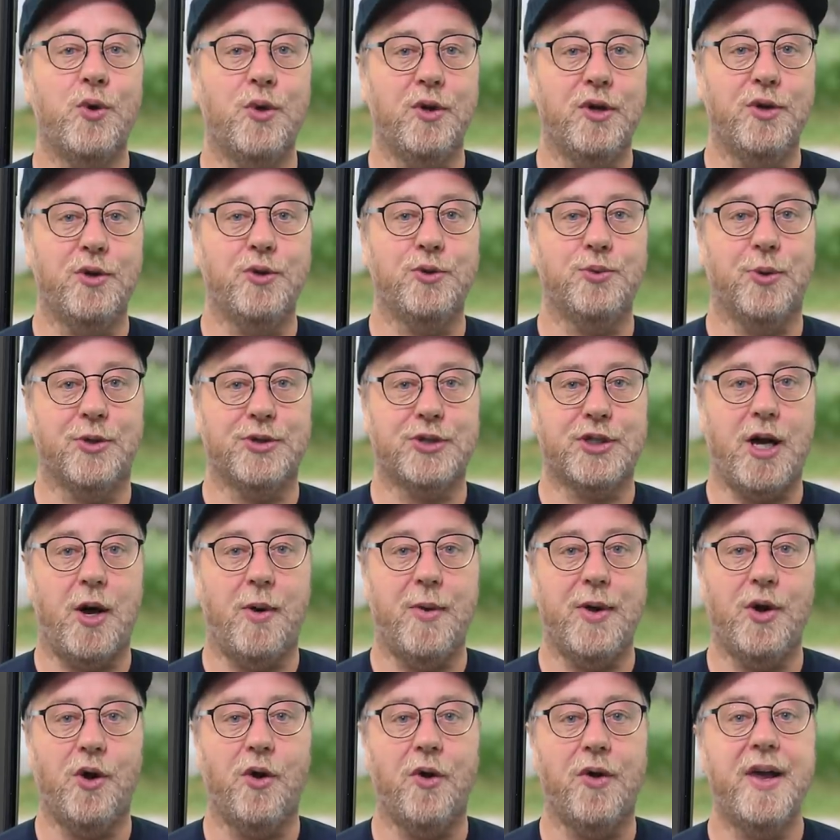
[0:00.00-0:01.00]
who and who's what's
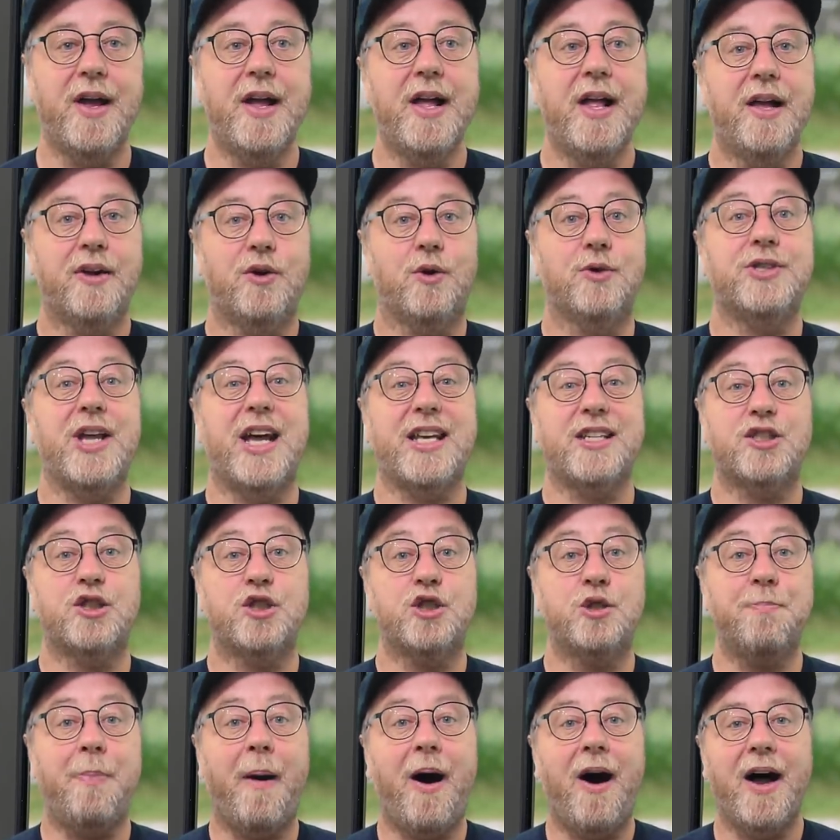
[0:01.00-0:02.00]
going on. Because that's
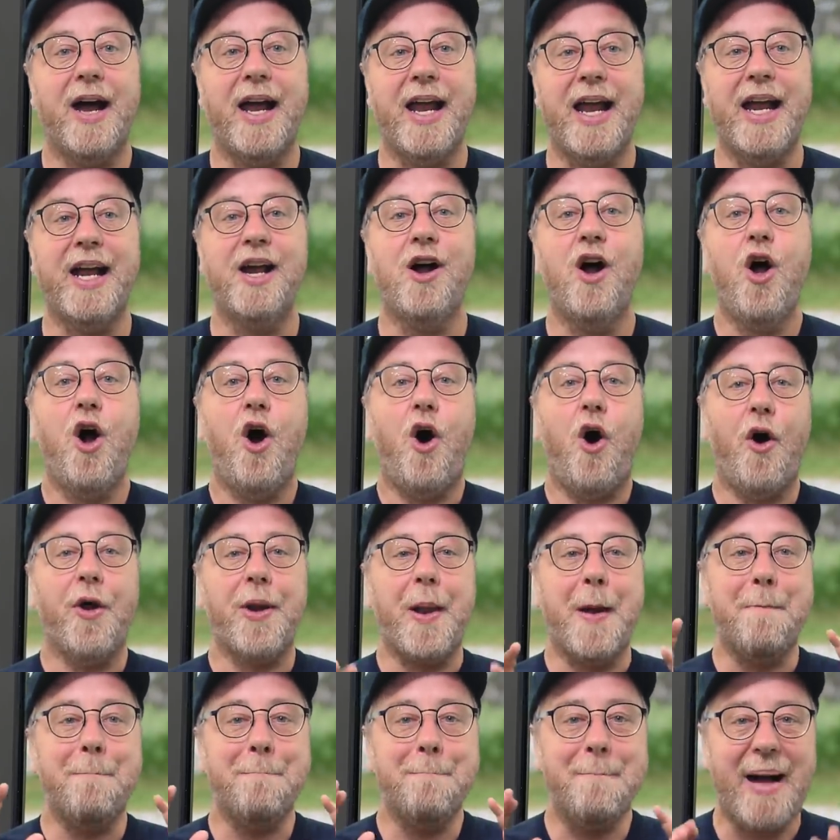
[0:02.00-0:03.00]
spying
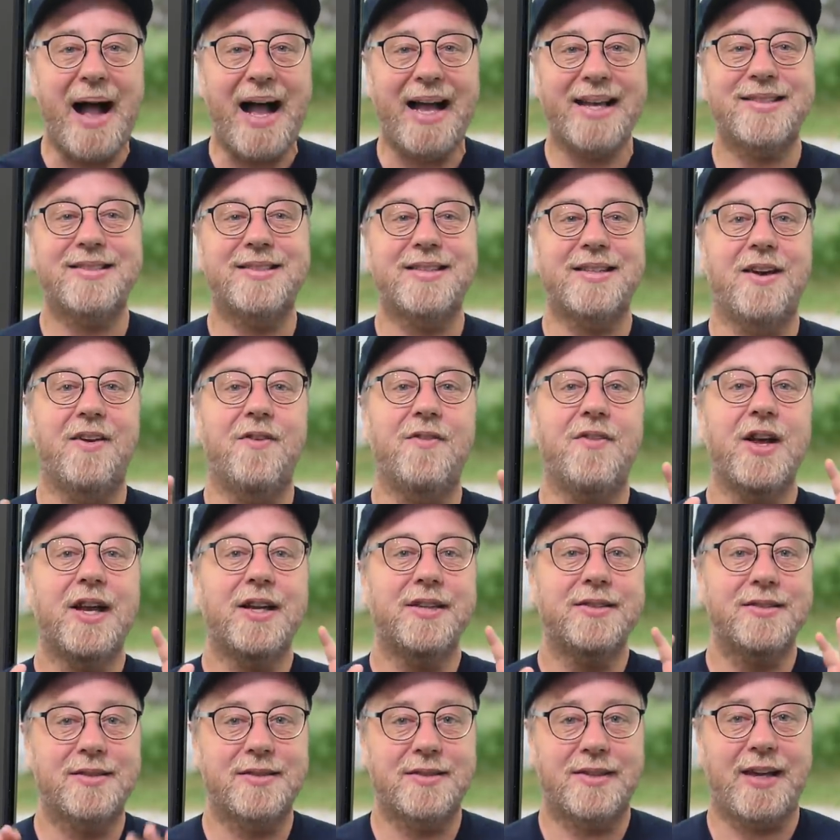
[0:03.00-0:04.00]
on a massive
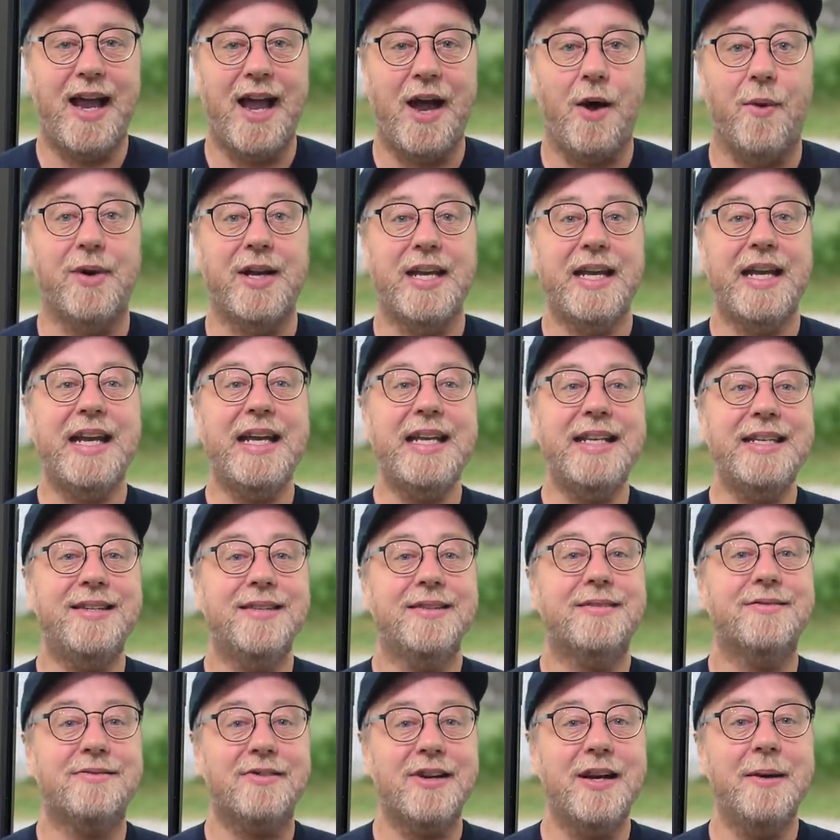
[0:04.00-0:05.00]
scale, an
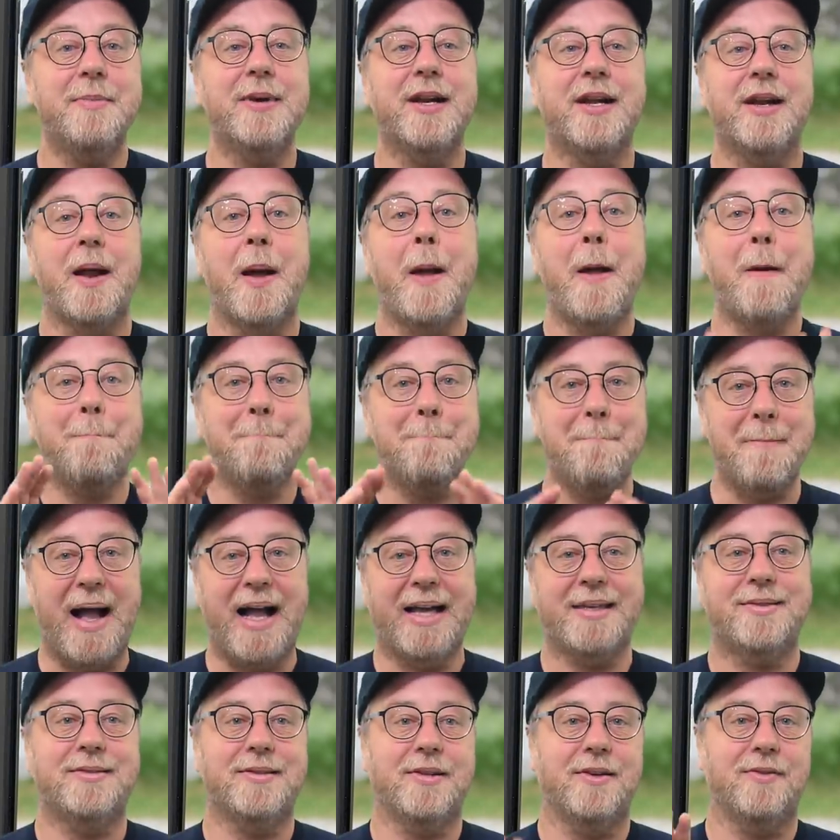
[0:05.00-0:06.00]
indiscriminate
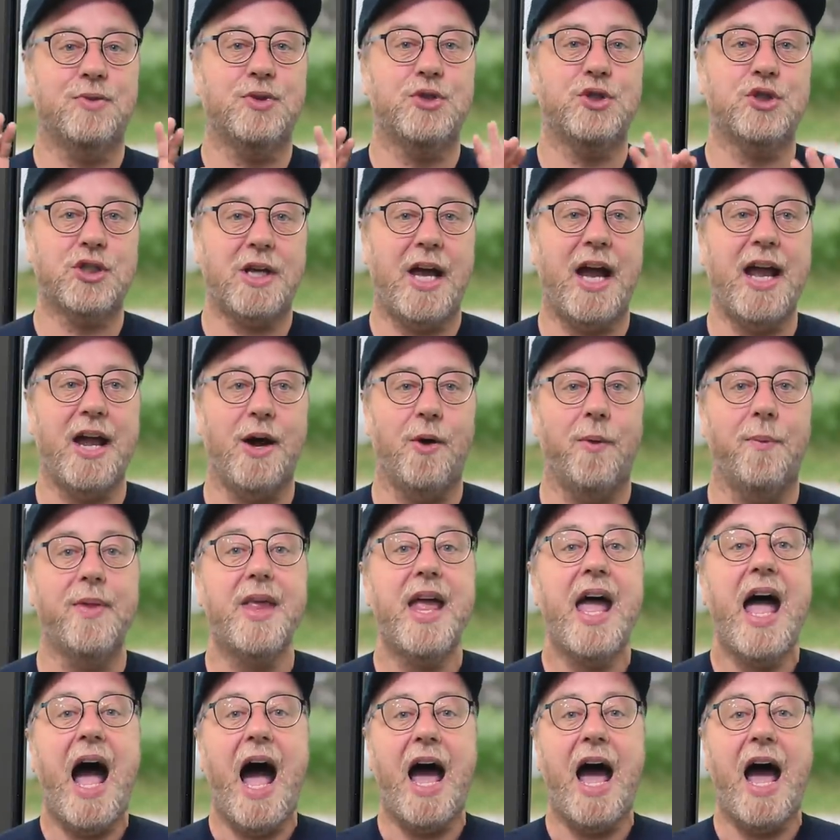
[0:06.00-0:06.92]
massive scale.